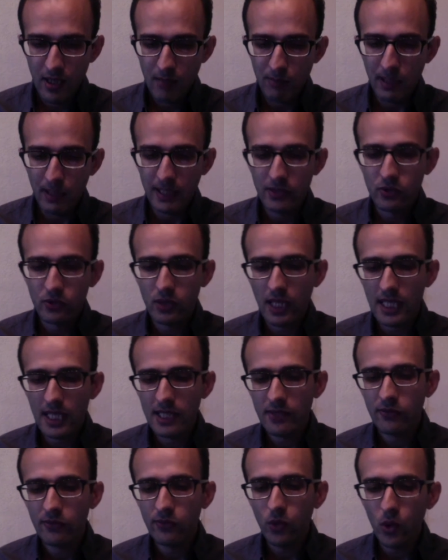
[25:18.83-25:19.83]
by
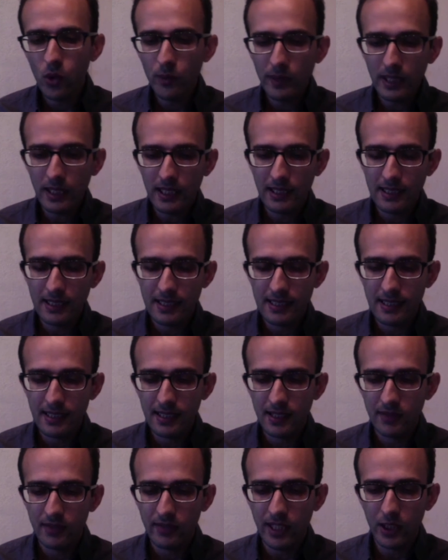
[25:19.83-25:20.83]
transforming
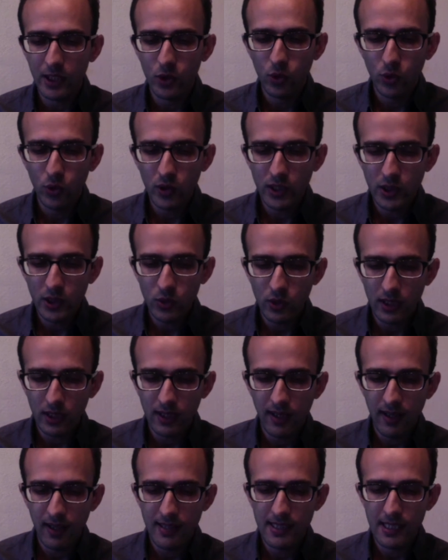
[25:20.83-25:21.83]
itself according to a
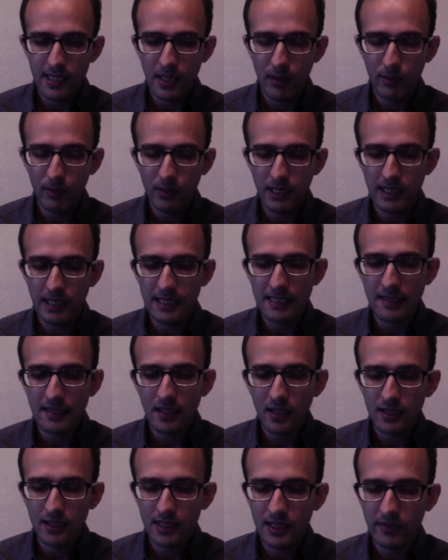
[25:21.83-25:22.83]
concept that is
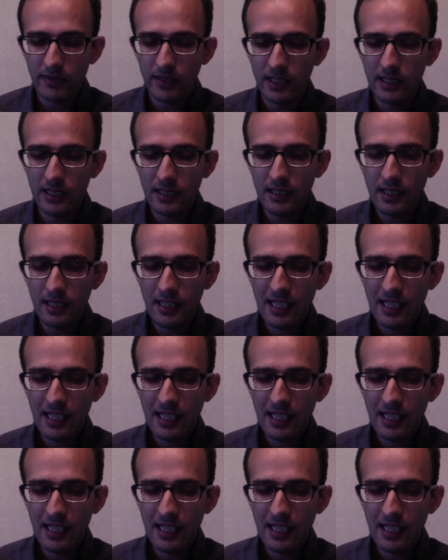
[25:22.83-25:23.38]
not given